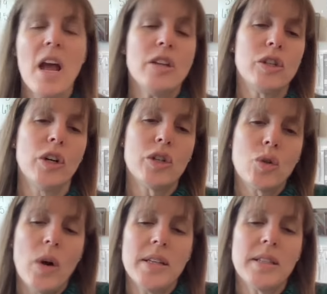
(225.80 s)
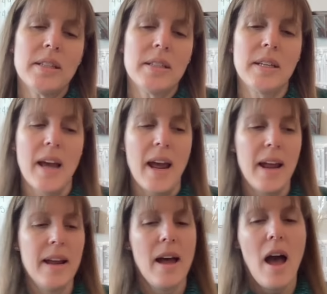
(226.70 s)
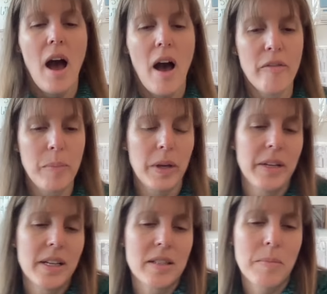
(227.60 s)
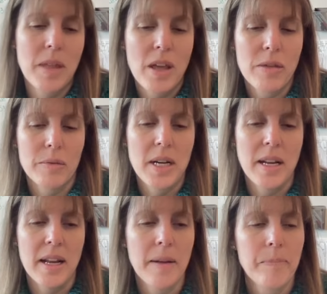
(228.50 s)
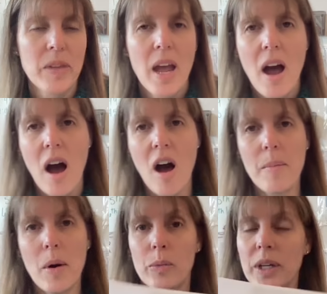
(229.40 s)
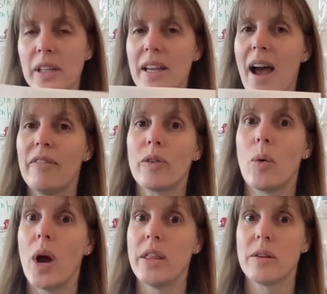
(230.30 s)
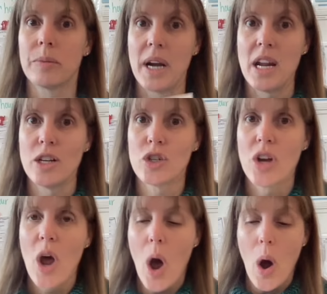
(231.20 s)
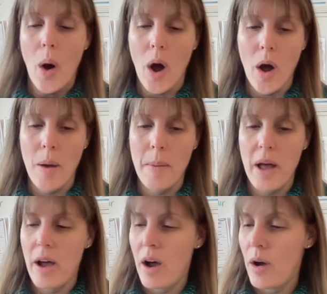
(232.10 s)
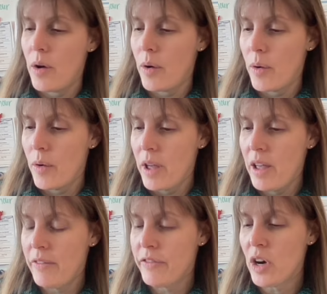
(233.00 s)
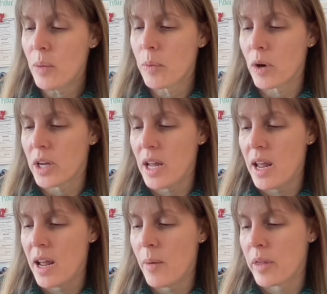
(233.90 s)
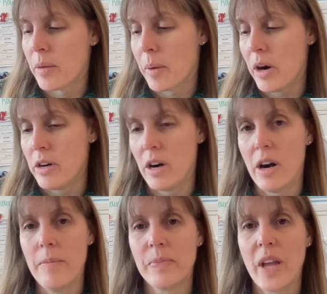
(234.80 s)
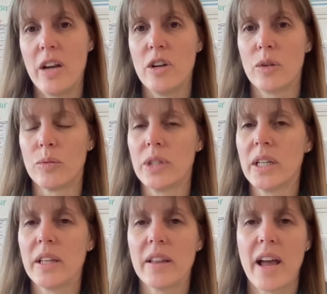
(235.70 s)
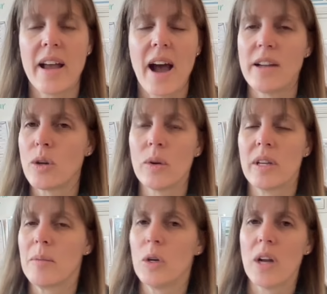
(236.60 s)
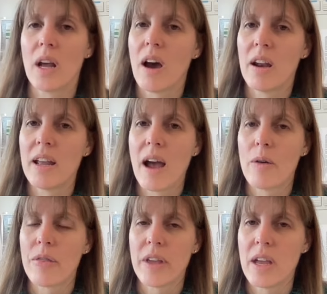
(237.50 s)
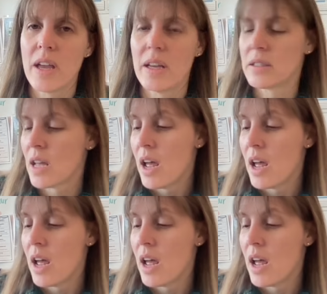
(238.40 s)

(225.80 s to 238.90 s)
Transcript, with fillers: So your choices today of building something 3D um, really have quite the range. Um, if you're working with a partner and you're really like, I totally am good at cutting out things,